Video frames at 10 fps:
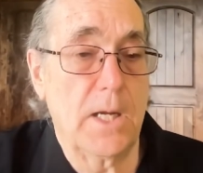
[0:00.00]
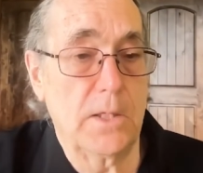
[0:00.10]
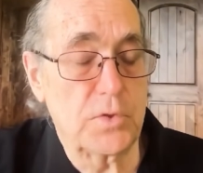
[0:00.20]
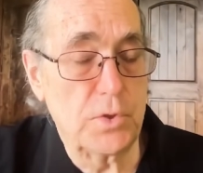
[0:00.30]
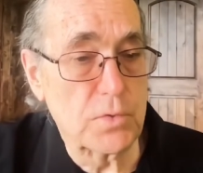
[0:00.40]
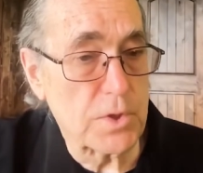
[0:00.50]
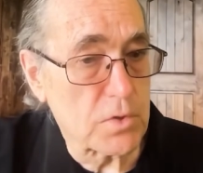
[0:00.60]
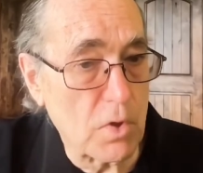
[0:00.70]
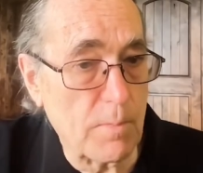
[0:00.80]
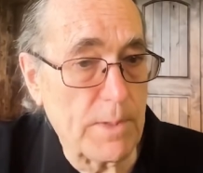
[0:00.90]
and it's
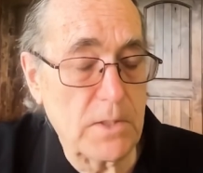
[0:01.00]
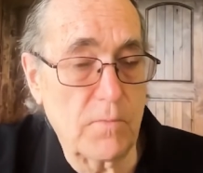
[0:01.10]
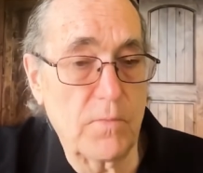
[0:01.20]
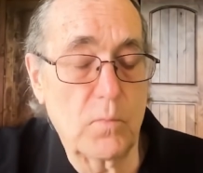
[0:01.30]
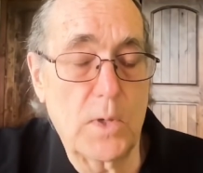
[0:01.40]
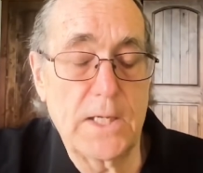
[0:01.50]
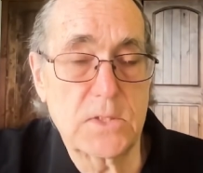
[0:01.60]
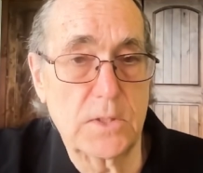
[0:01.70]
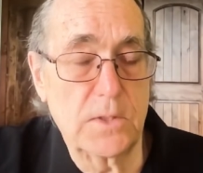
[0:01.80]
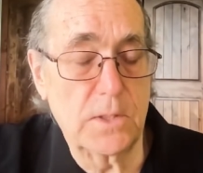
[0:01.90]
used in so many different
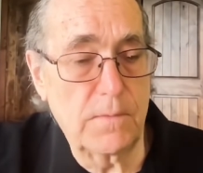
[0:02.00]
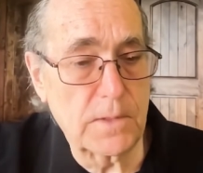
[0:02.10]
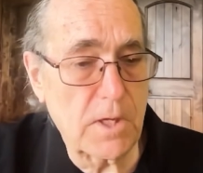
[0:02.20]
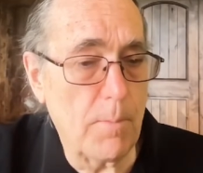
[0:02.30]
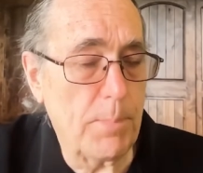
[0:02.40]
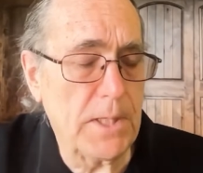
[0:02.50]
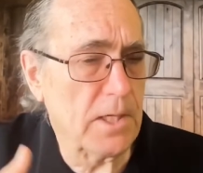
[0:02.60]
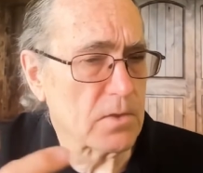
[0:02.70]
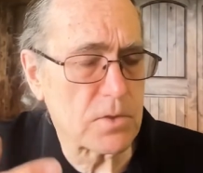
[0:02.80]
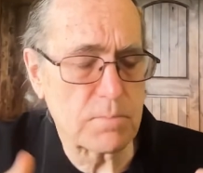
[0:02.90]
ways, and the
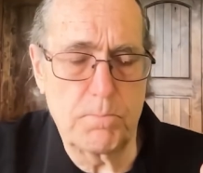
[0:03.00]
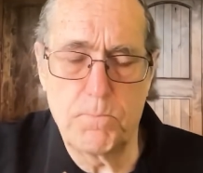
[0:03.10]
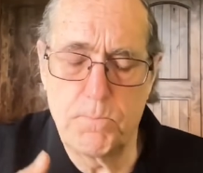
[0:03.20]
company has